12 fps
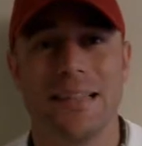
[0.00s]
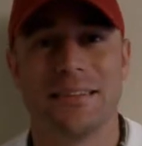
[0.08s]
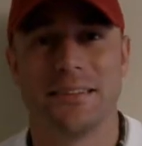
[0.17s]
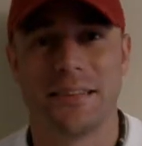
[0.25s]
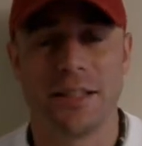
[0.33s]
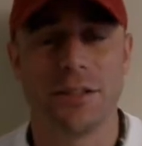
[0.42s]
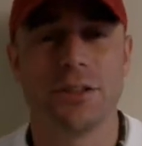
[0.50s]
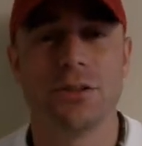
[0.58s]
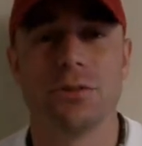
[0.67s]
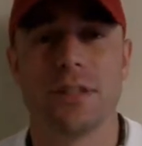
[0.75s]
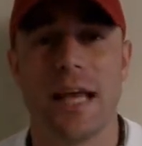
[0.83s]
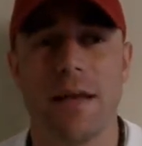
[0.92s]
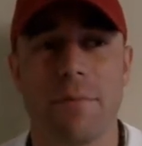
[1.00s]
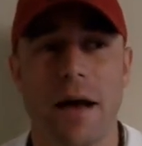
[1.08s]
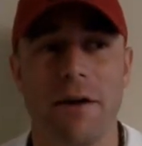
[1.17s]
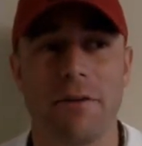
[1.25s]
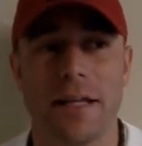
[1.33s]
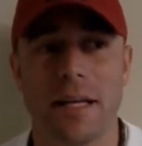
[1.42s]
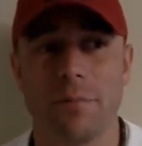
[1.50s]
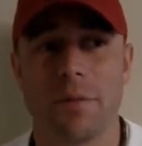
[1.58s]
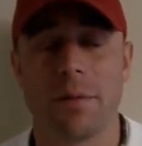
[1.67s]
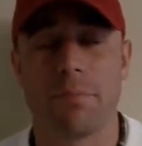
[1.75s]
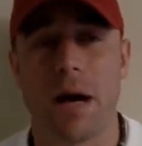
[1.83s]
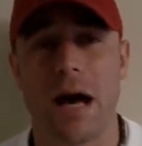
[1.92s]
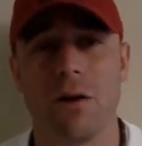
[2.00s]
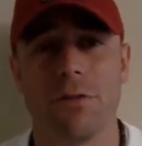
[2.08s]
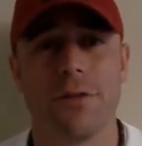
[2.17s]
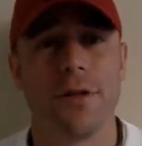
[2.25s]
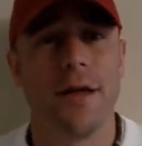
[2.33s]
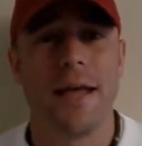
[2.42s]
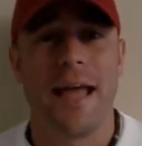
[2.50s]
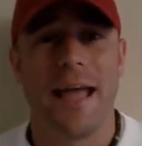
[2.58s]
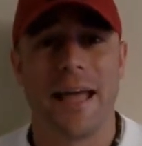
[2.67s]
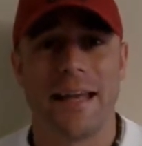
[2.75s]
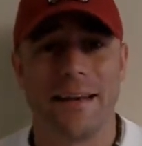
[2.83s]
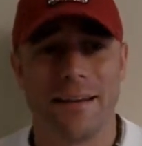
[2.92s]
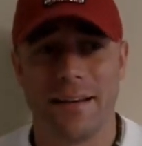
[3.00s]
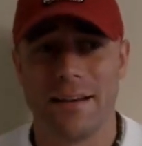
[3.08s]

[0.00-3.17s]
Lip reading: Syracuse came out and hit him in the mouth, and